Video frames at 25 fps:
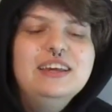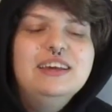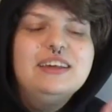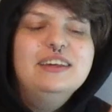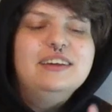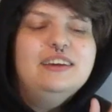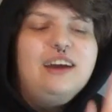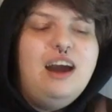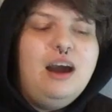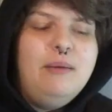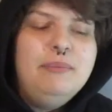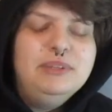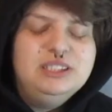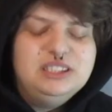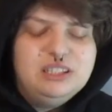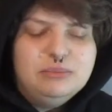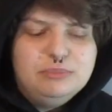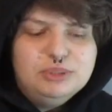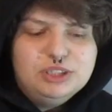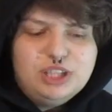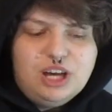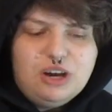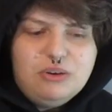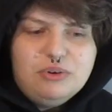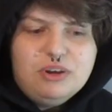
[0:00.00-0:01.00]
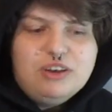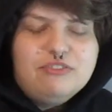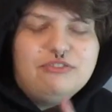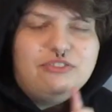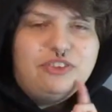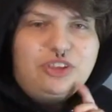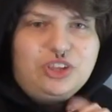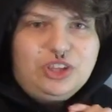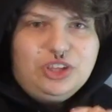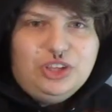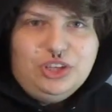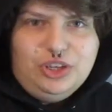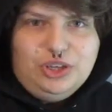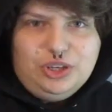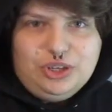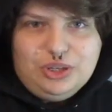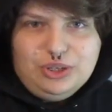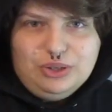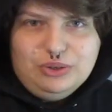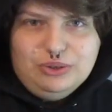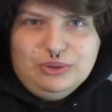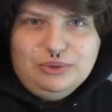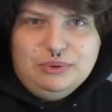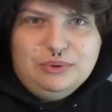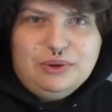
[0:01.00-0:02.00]
Comment down below if
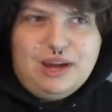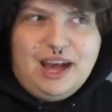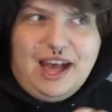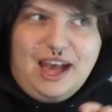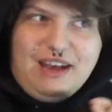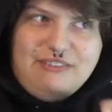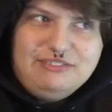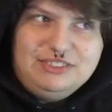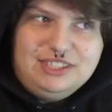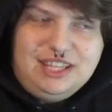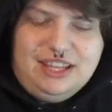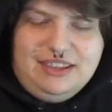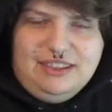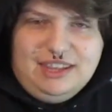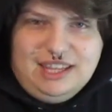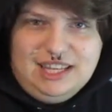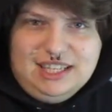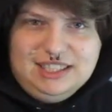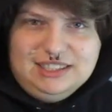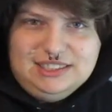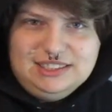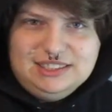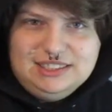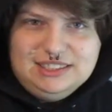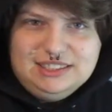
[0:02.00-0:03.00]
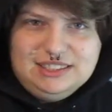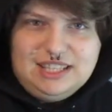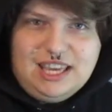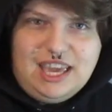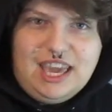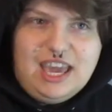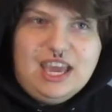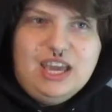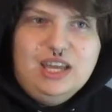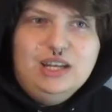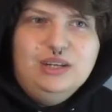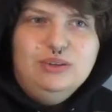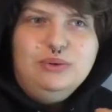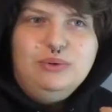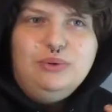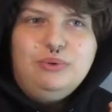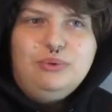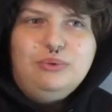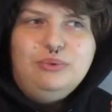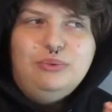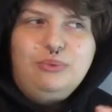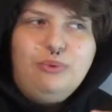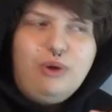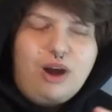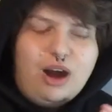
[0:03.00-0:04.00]
you have done this and
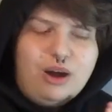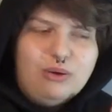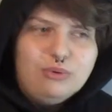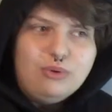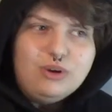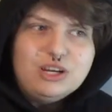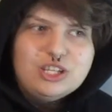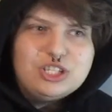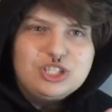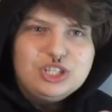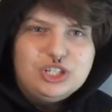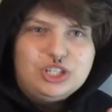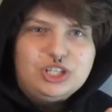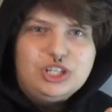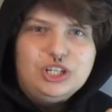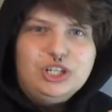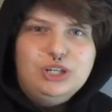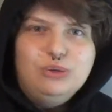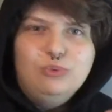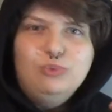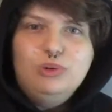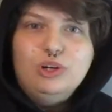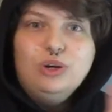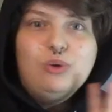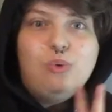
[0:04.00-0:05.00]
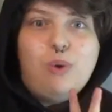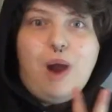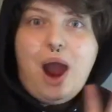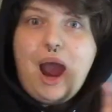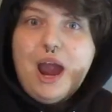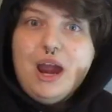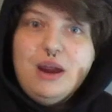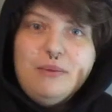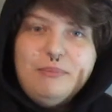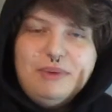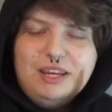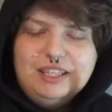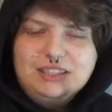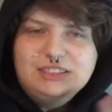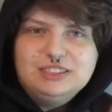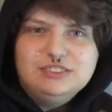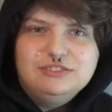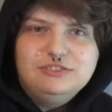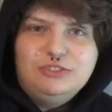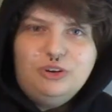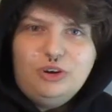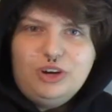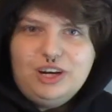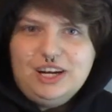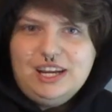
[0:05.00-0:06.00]
what was your requirements
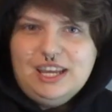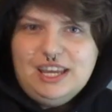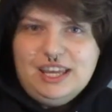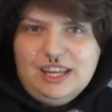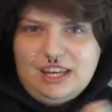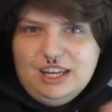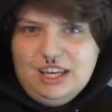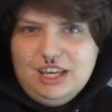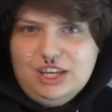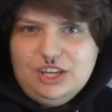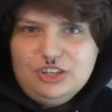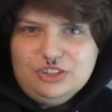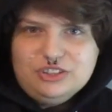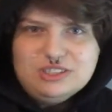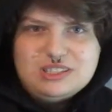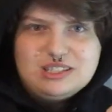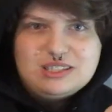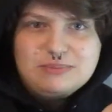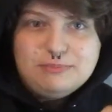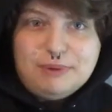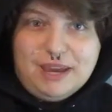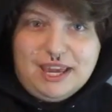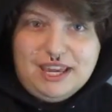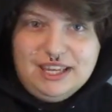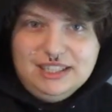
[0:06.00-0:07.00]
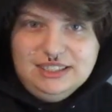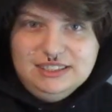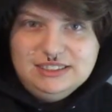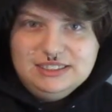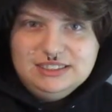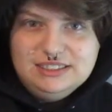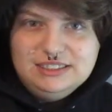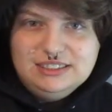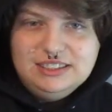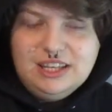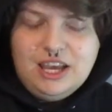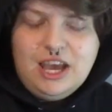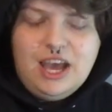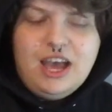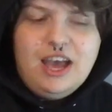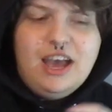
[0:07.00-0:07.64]
for in your space.